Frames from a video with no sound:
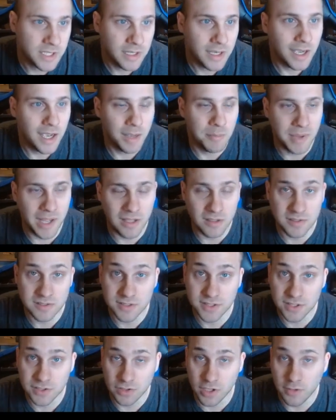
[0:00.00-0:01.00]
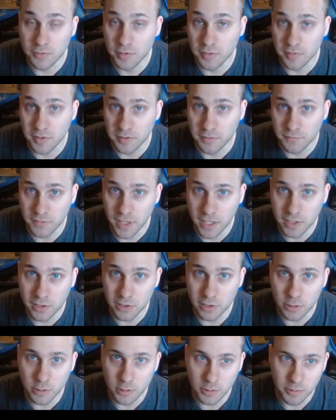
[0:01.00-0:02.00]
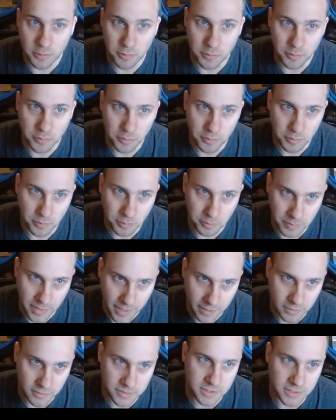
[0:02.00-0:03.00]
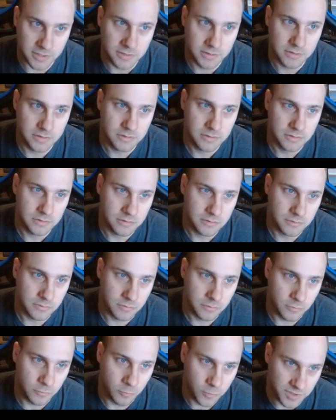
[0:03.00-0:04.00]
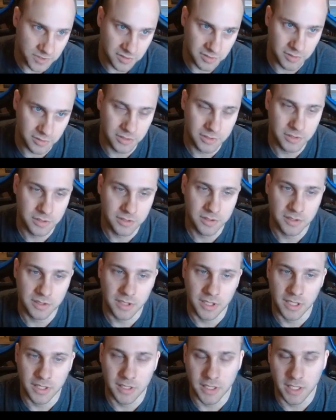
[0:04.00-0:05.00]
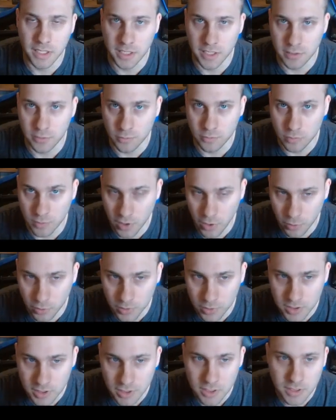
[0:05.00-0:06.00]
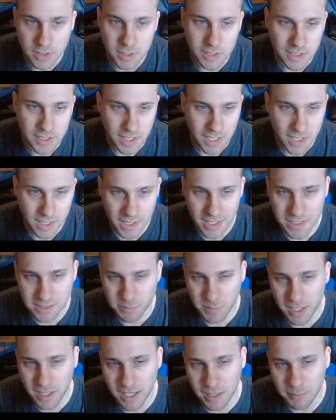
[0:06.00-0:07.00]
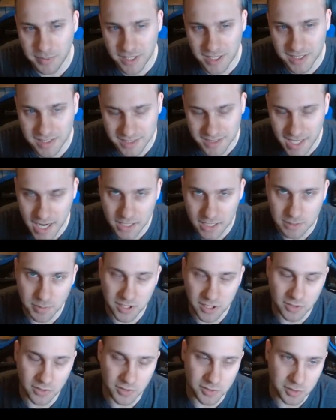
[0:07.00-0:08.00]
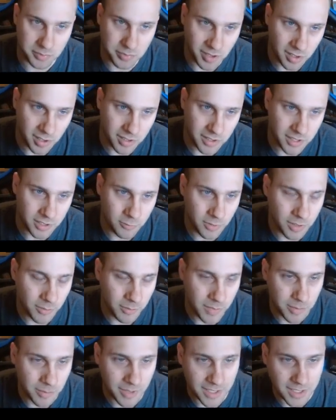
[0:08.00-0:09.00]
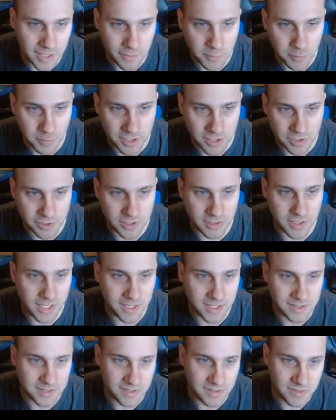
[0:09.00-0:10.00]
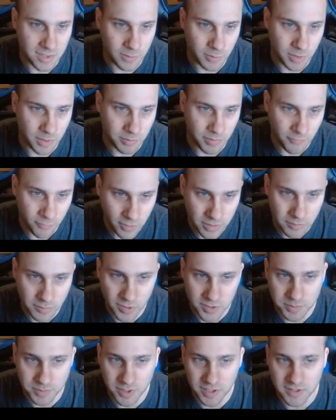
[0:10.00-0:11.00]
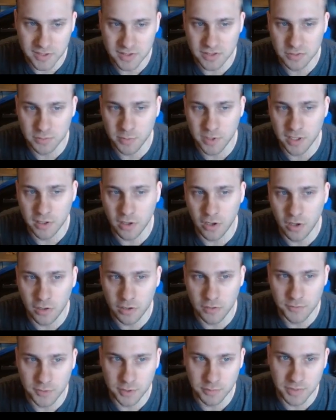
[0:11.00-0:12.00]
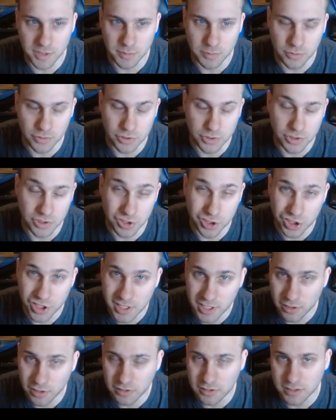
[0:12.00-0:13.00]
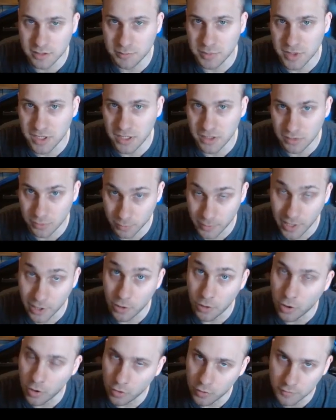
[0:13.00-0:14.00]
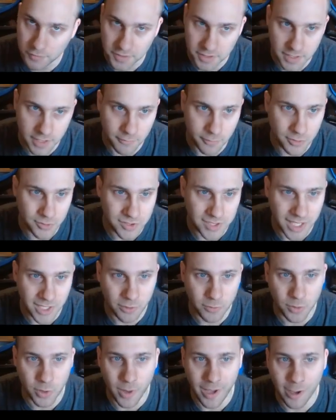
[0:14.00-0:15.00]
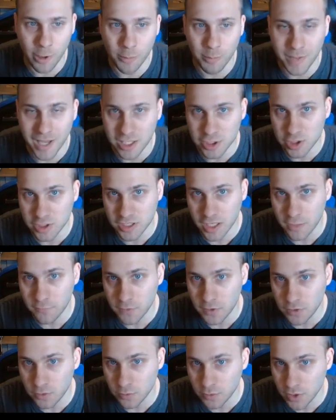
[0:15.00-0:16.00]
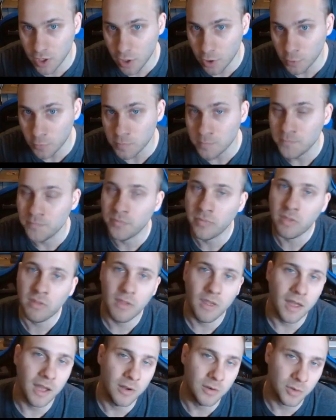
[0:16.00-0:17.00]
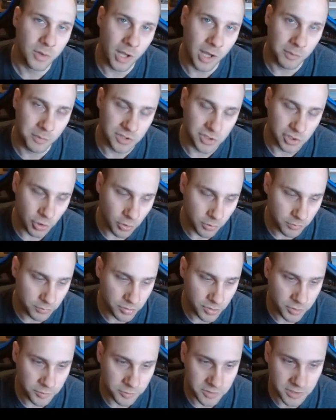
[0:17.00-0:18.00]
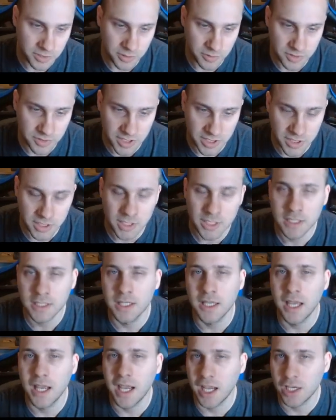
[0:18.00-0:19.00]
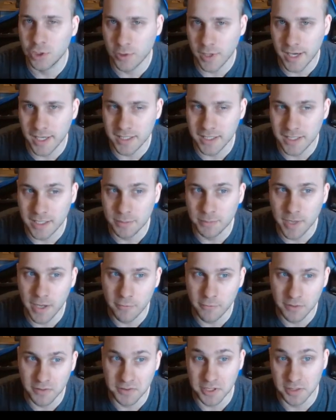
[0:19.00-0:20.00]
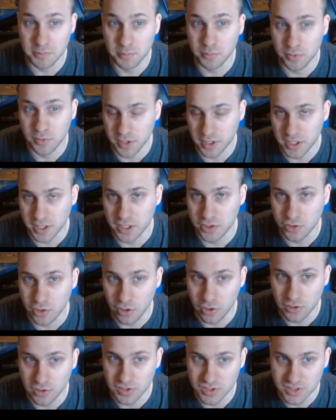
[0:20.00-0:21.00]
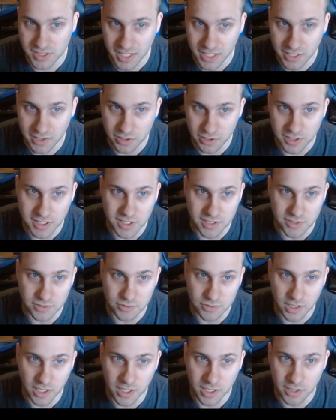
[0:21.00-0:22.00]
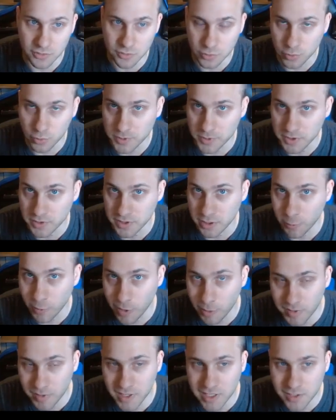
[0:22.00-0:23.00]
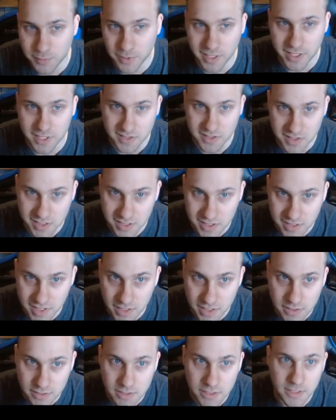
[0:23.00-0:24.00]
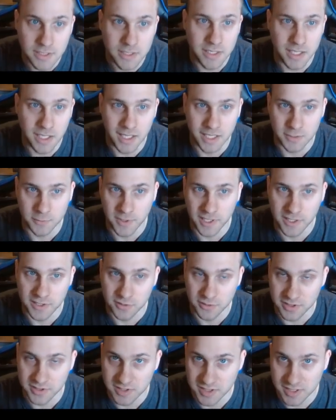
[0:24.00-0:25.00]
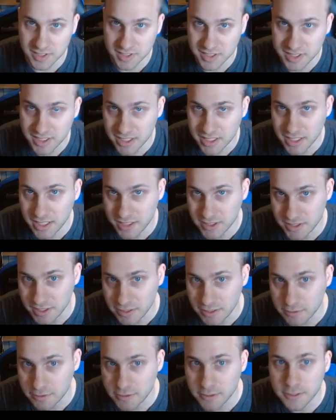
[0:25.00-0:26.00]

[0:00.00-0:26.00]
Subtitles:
I balanced this off of a fighter, paladin, wizard, and then a rogue. Things may not be exact depending on your party, or maybe I give them extra AC somewhere, but for the most part, this is where all of your people should generically be throughout all of the levels. I don't know how magic heavy you go. I don't know how much home brewing you did. I try to keep everything pretty darn standard. He's dual wielding a weapon. That's why he gets a D10. And that's why he has only 16 AC.